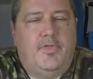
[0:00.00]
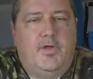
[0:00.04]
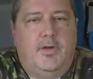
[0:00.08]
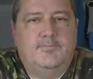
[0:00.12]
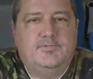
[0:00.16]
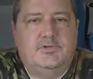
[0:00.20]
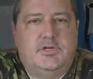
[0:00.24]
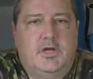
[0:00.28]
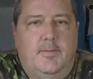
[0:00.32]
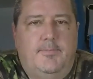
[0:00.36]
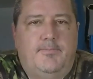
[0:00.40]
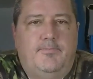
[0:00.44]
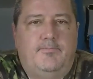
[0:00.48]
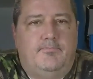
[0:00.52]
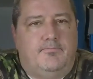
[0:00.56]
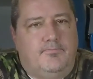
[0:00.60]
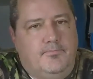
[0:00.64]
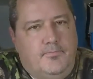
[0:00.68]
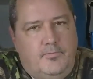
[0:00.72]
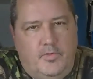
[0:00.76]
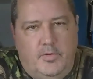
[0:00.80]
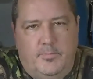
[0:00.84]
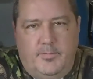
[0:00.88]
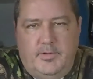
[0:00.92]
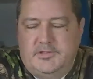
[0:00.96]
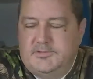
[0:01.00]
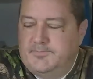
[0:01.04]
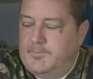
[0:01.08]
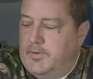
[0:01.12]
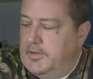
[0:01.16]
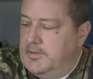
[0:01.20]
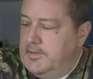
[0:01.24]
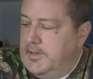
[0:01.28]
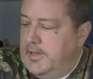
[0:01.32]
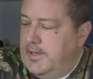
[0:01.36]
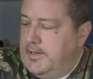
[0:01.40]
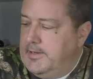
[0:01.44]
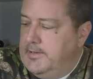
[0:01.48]
Thumbs up would be
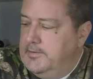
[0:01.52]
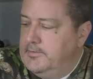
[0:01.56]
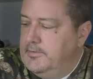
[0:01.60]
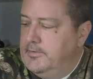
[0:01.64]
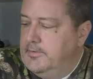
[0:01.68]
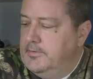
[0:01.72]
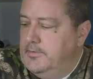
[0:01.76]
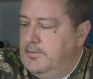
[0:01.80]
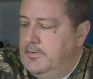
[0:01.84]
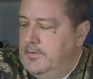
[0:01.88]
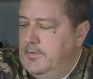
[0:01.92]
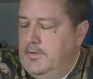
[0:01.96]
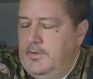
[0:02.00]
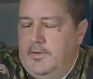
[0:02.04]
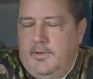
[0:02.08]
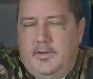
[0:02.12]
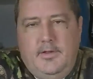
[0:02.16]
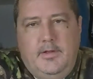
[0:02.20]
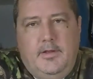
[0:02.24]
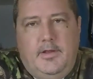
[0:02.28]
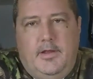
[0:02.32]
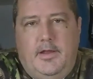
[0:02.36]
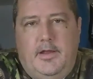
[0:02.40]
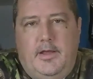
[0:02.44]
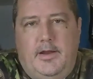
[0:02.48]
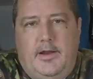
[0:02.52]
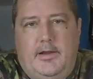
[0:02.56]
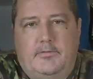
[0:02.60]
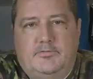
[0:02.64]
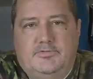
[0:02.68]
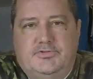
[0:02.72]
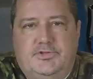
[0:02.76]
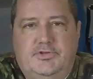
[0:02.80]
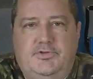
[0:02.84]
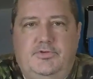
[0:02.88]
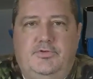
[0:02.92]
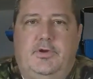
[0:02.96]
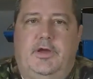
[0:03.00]
spectacular. And I will
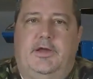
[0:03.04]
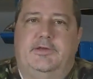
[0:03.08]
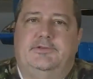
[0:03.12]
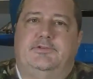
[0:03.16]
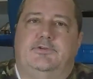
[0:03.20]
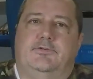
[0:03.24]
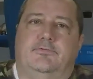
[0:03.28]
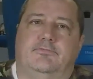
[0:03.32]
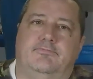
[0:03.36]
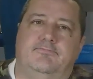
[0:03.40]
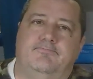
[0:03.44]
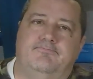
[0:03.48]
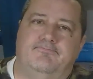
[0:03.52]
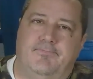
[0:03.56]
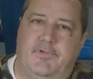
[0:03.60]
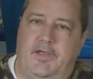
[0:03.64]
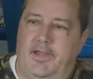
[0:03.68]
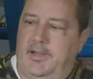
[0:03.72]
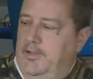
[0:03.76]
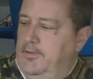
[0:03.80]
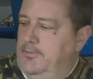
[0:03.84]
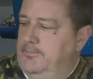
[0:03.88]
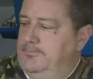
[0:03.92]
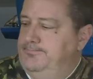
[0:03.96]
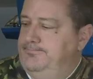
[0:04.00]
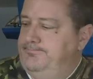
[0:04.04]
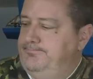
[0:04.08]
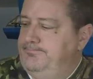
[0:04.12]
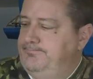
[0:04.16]
see you guys soon. Thank you.